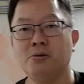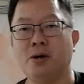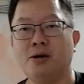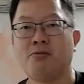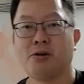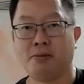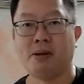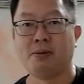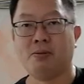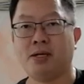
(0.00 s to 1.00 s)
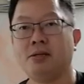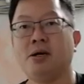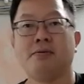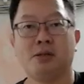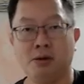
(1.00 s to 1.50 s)
well for your paper 1. You
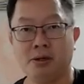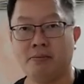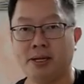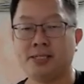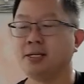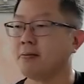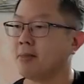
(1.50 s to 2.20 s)
have to know your basic.